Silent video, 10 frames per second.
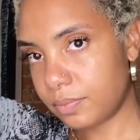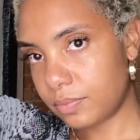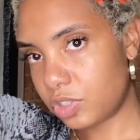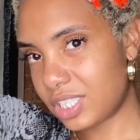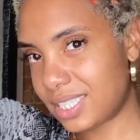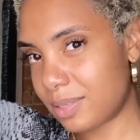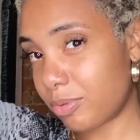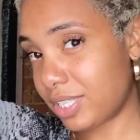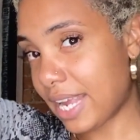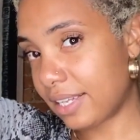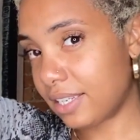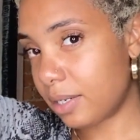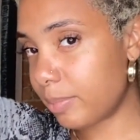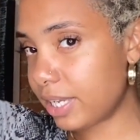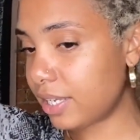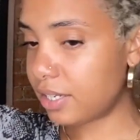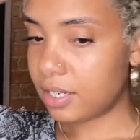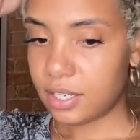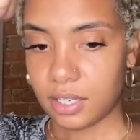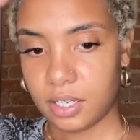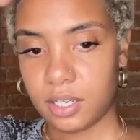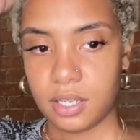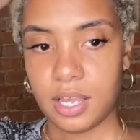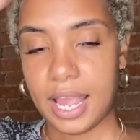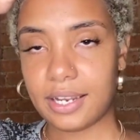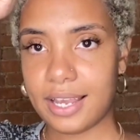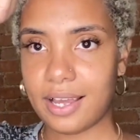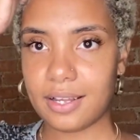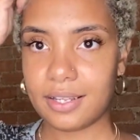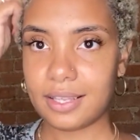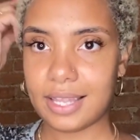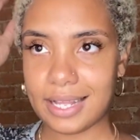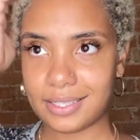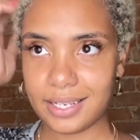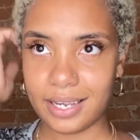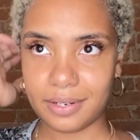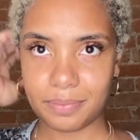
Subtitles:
just to protect it a bit. And yeah, that's it.